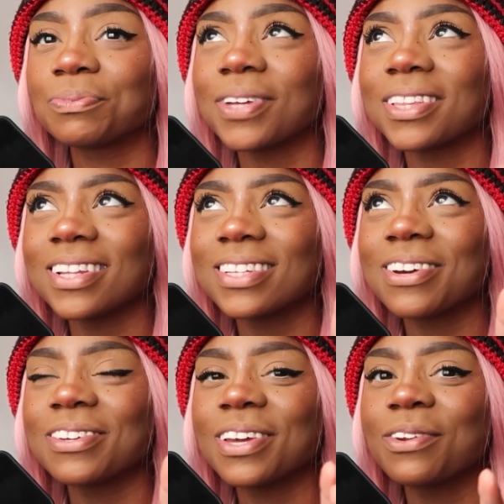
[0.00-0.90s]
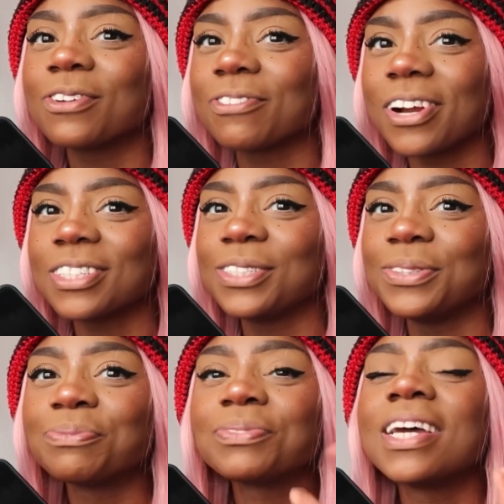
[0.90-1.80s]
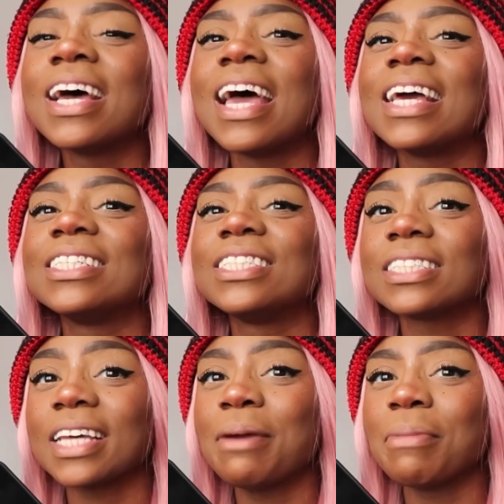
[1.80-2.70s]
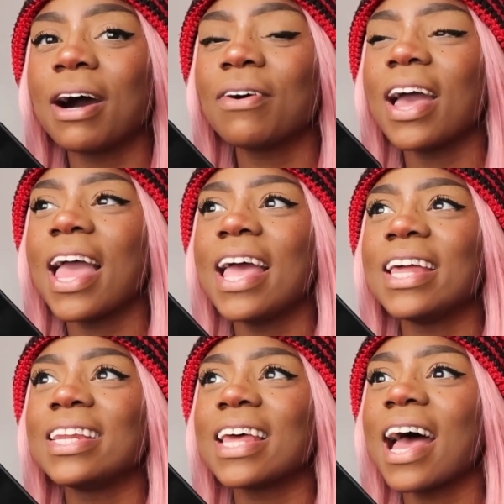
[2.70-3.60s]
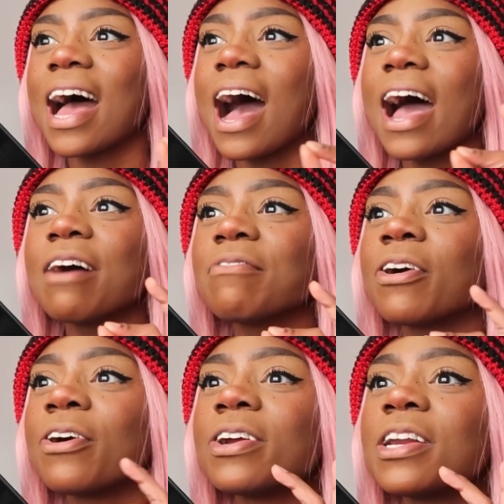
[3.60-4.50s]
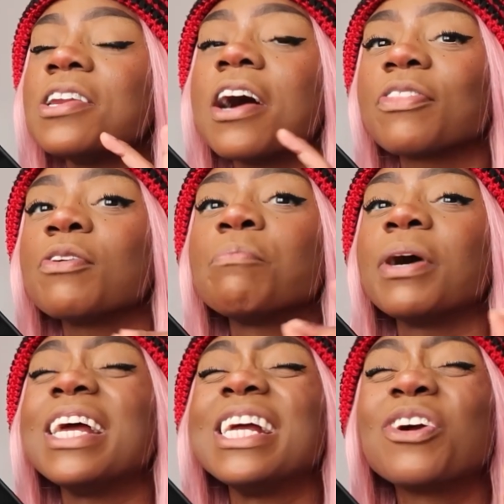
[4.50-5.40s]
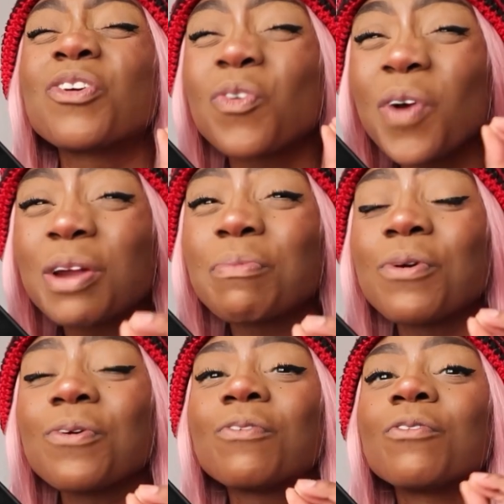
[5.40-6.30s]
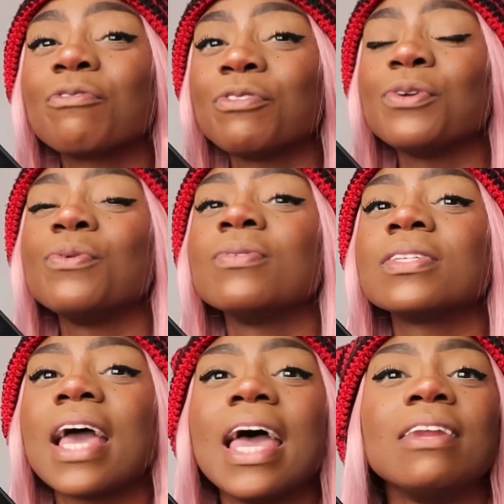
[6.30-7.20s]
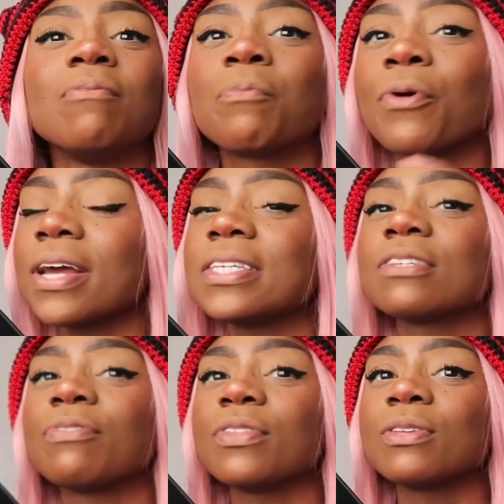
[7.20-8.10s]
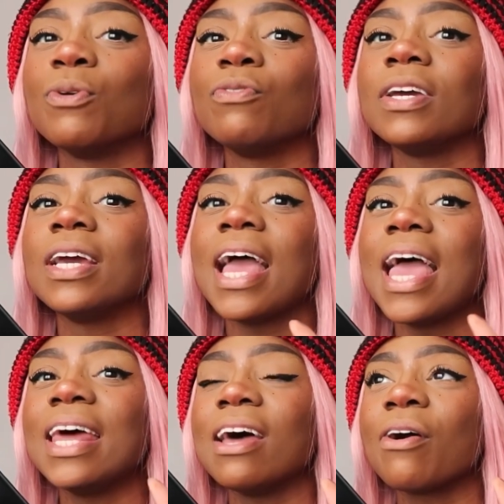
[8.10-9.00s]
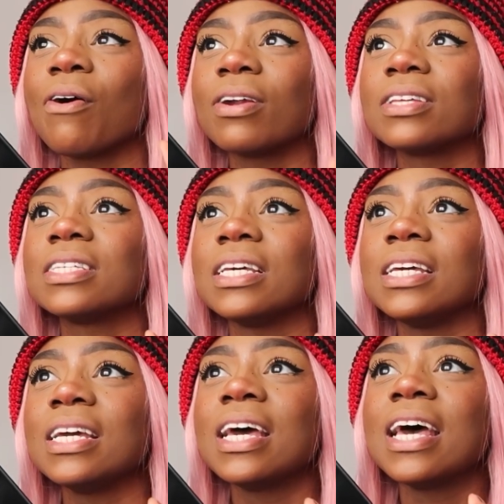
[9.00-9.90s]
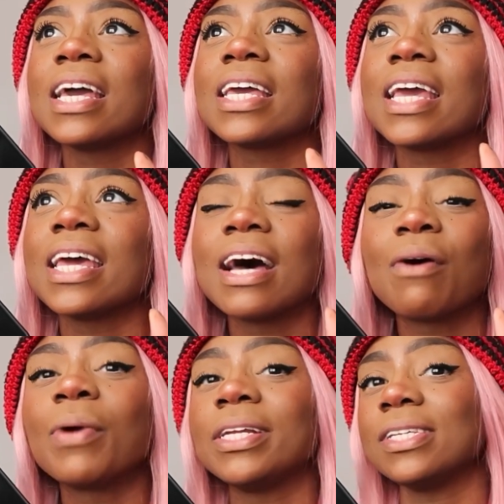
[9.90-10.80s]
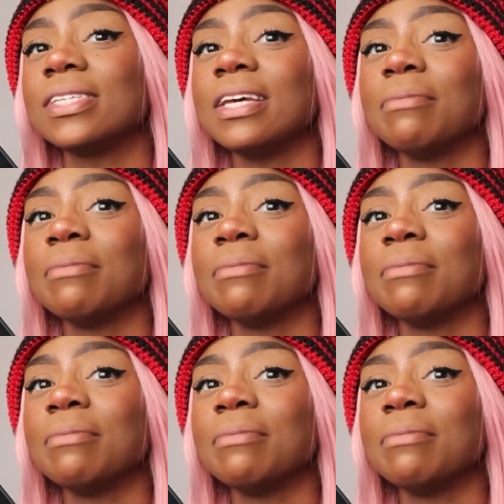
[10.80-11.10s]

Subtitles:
I think that's how you say it, Nosferatu, just came out, and I have heard nothing but incredible reviews and praises for this movie, and I honestly cannot wait to see it